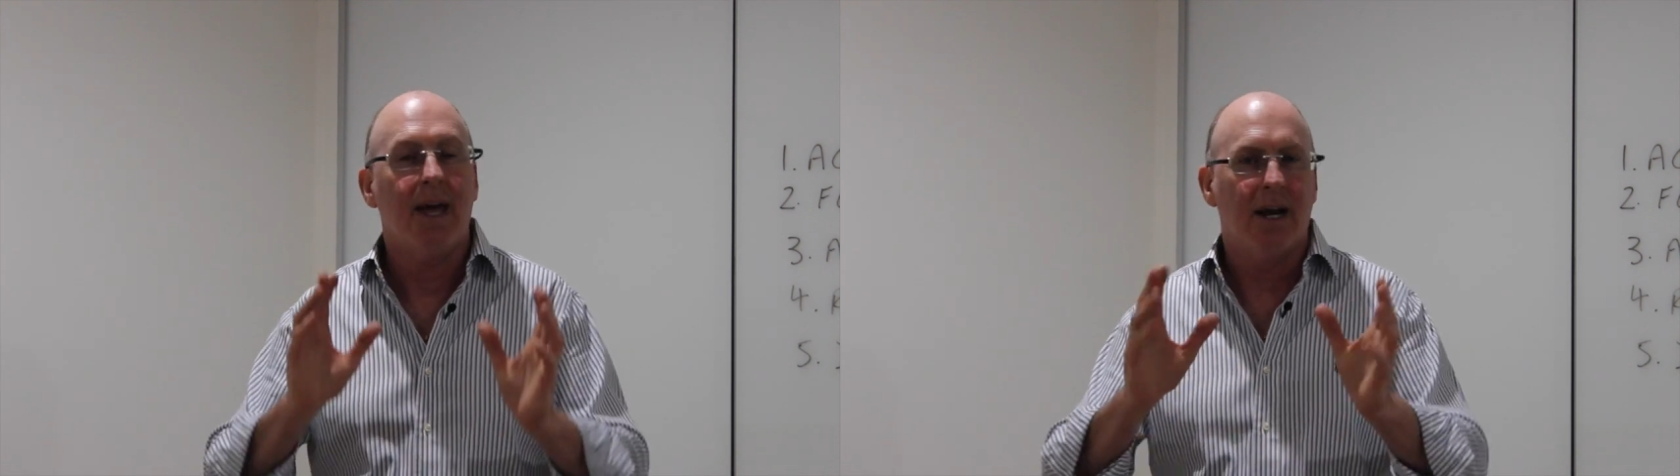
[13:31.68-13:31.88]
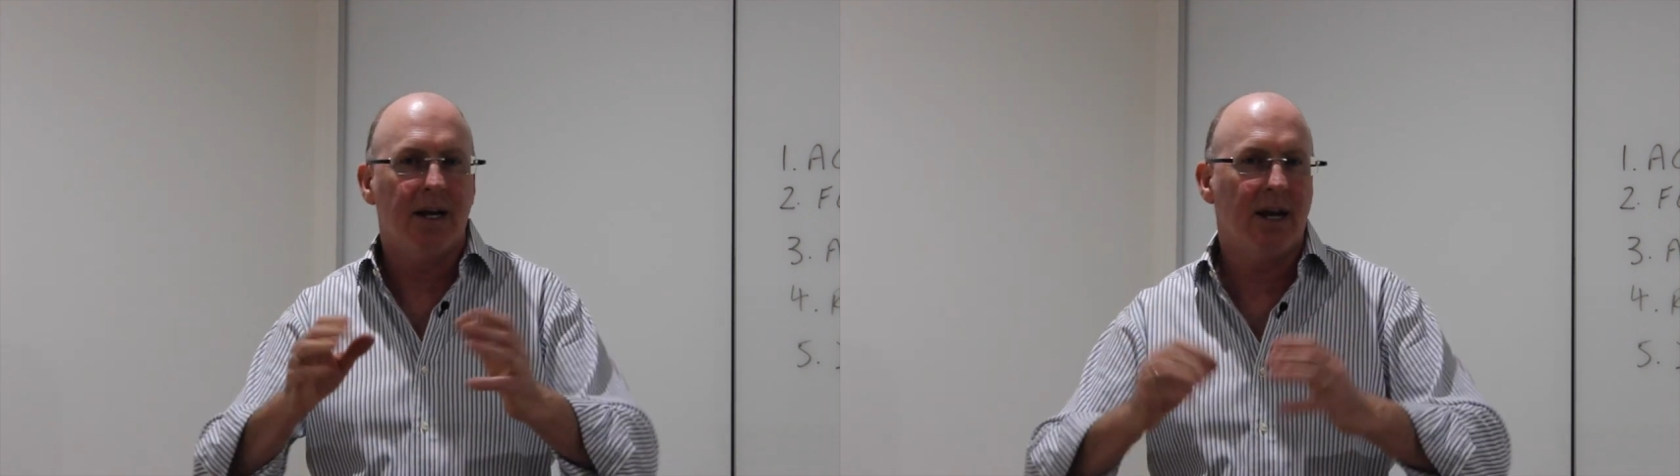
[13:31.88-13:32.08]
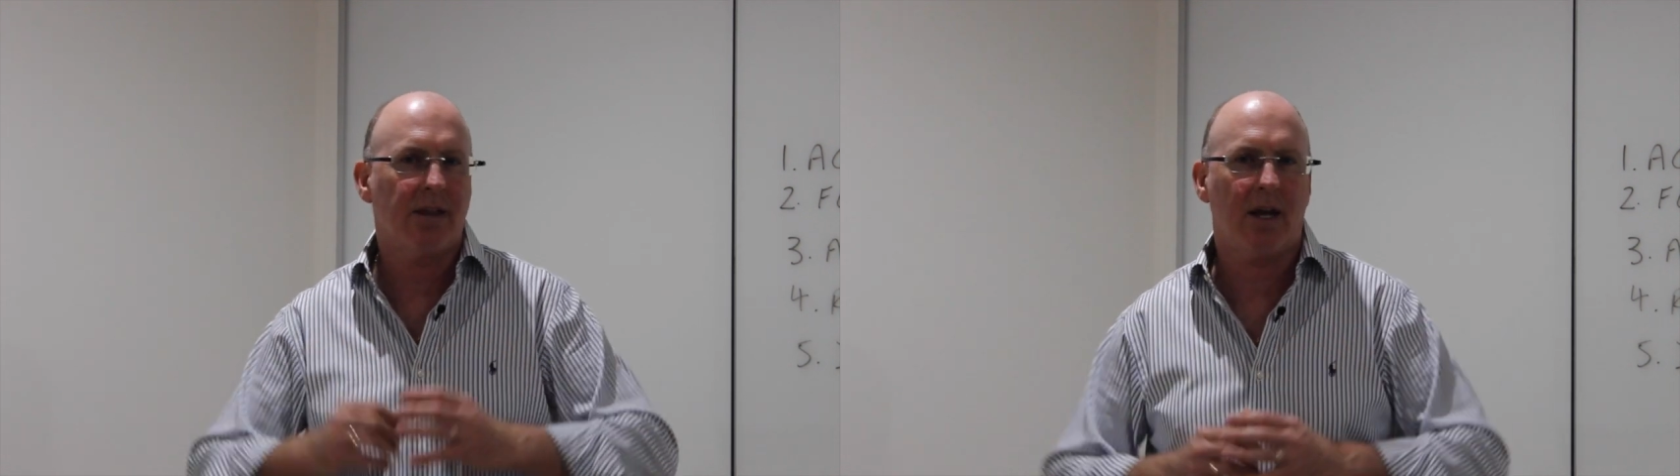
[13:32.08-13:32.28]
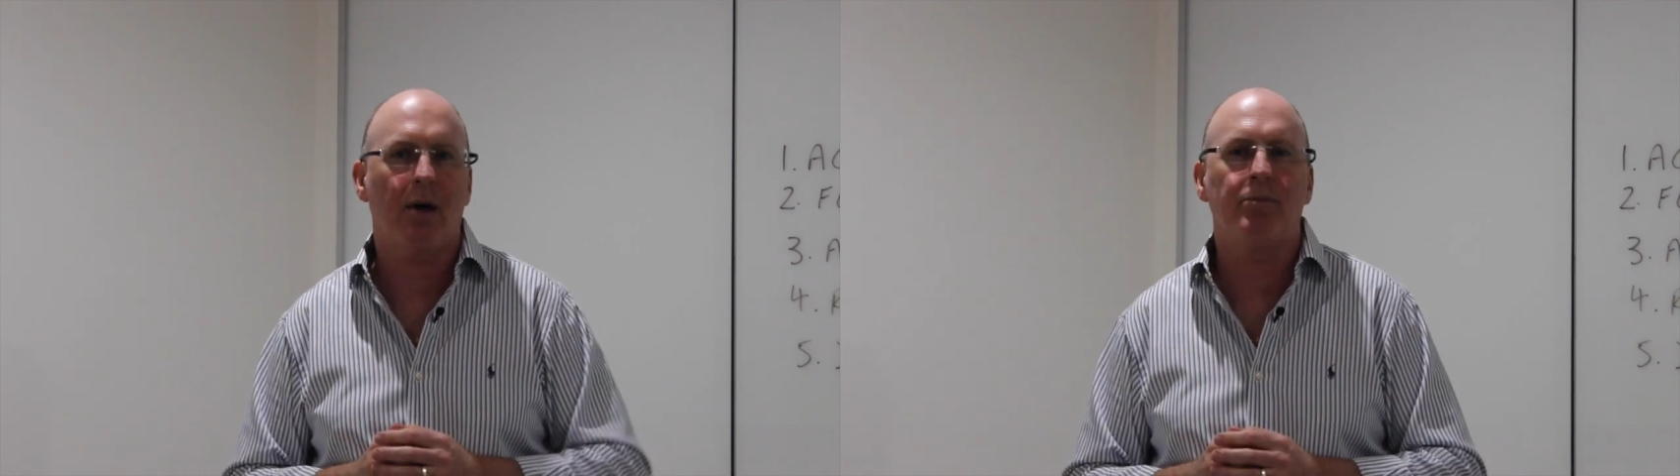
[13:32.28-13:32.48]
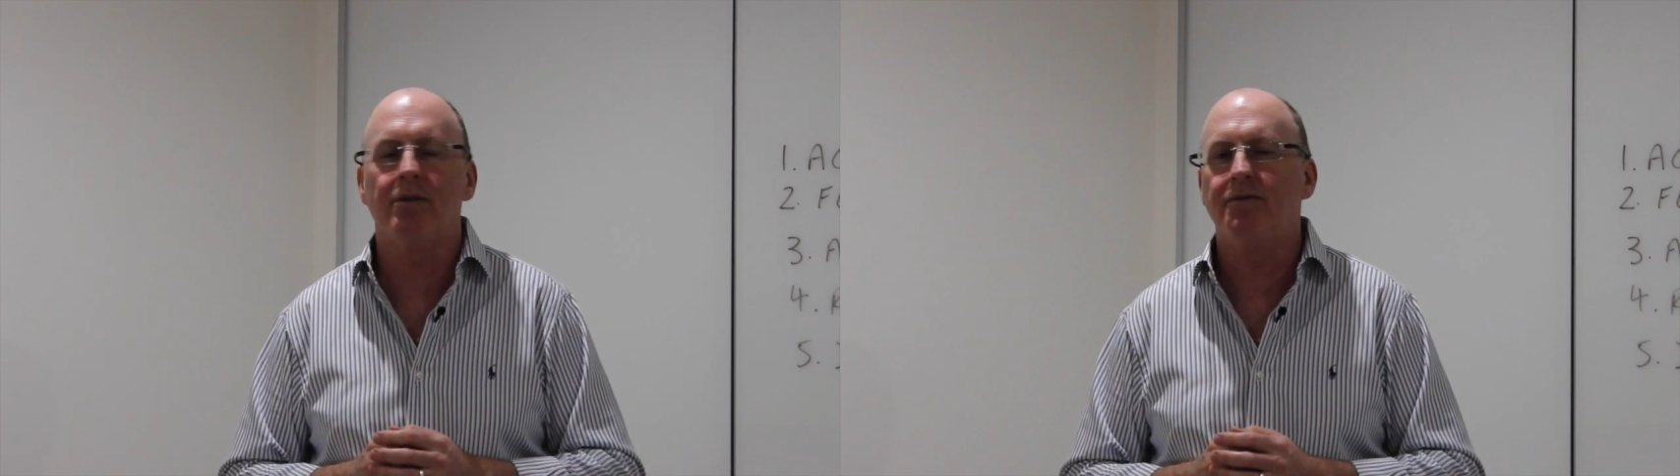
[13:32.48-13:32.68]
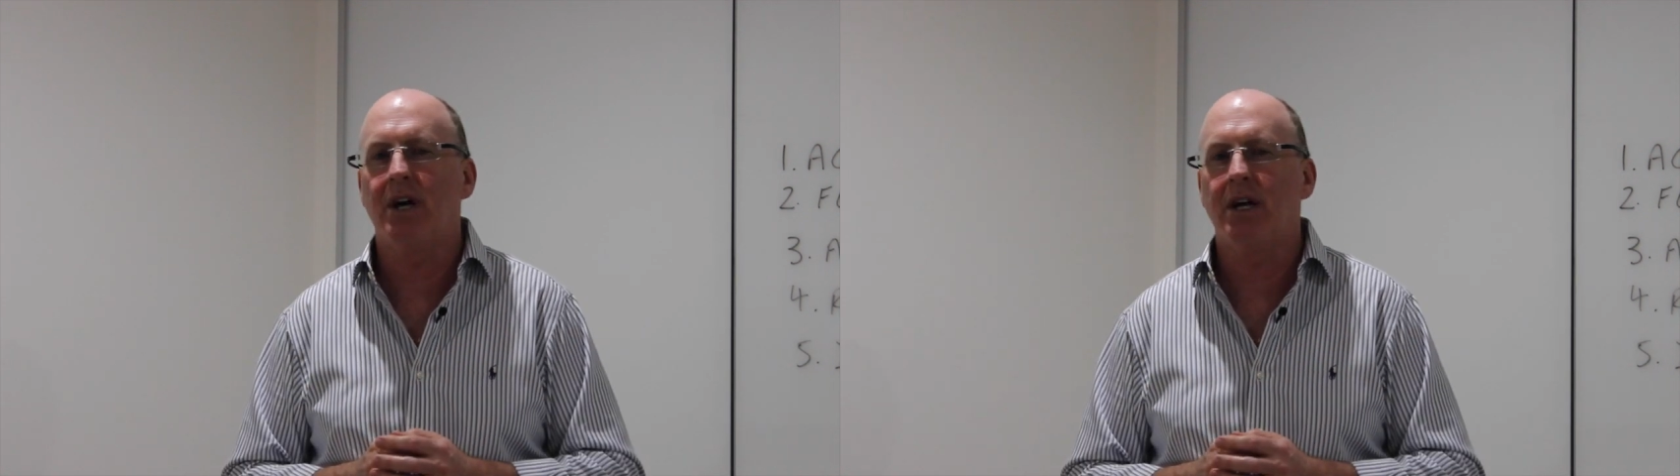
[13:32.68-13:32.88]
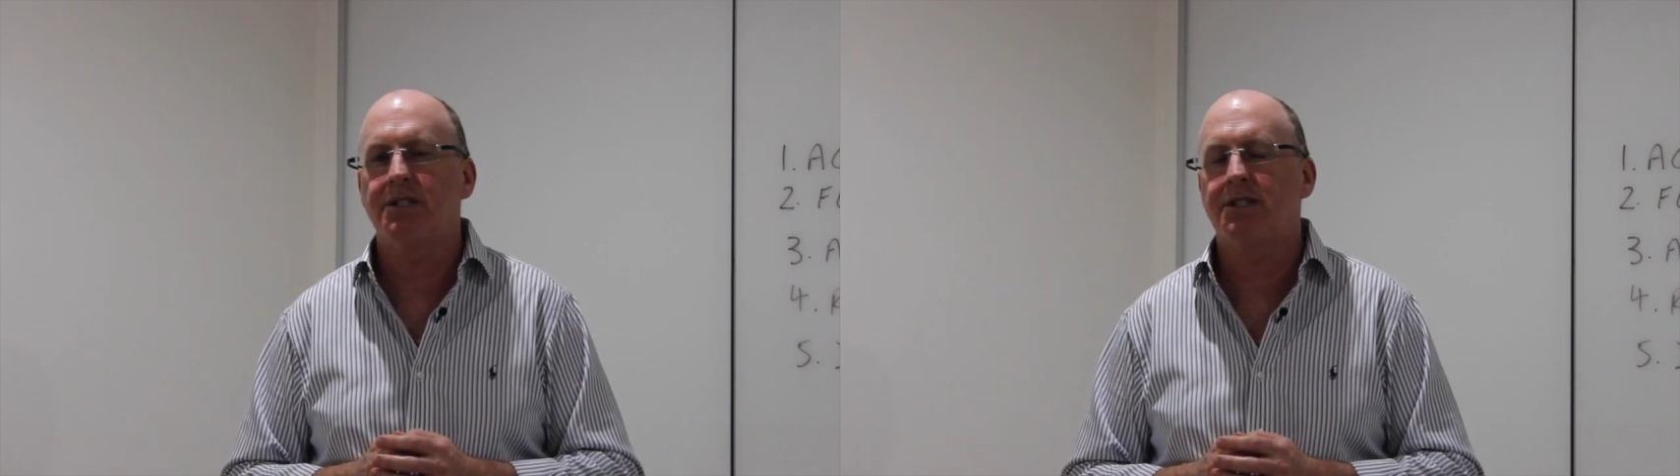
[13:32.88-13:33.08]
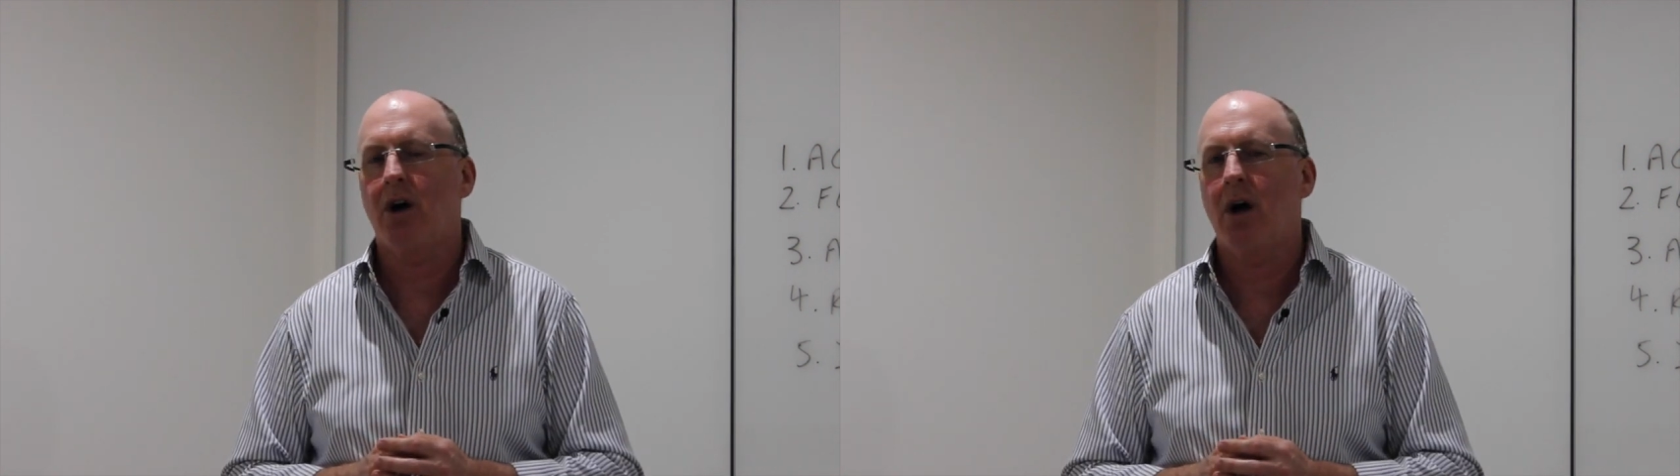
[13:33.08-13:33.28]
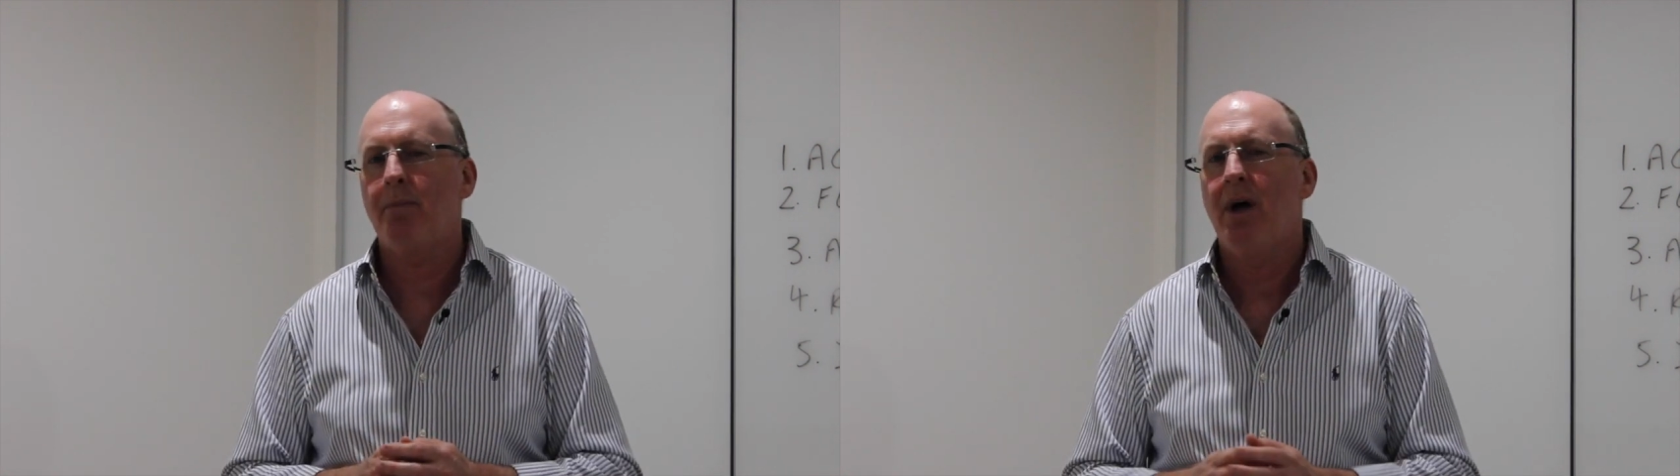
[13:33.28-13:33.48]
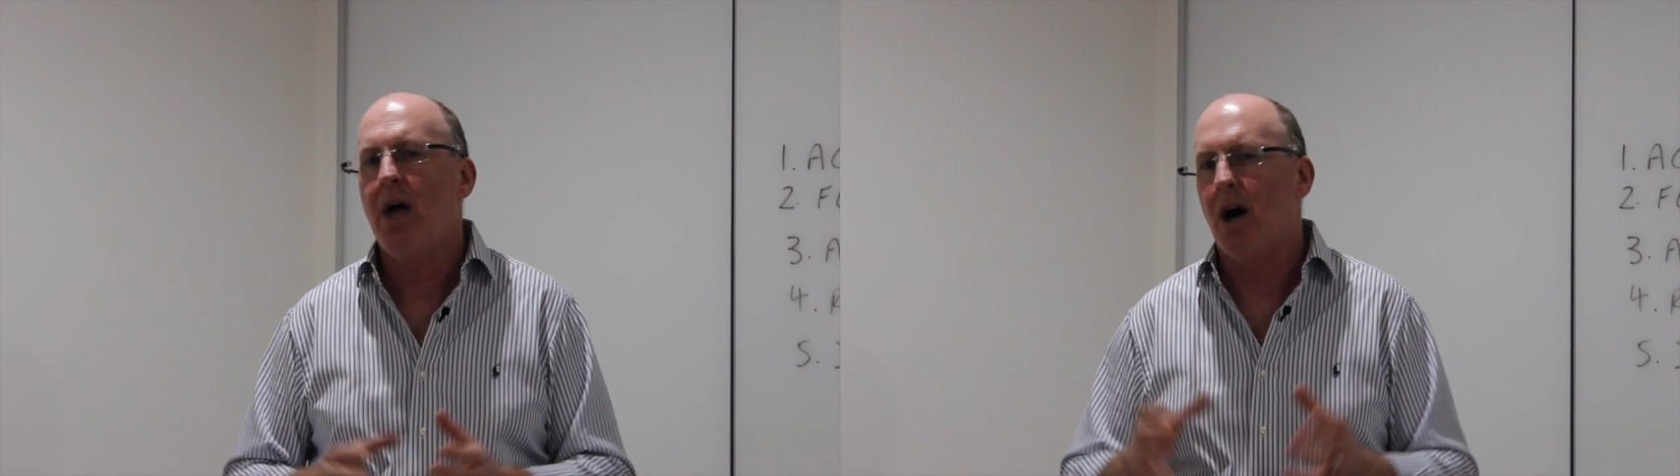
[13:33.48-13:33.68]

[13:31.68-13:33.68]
In another couple of days' time,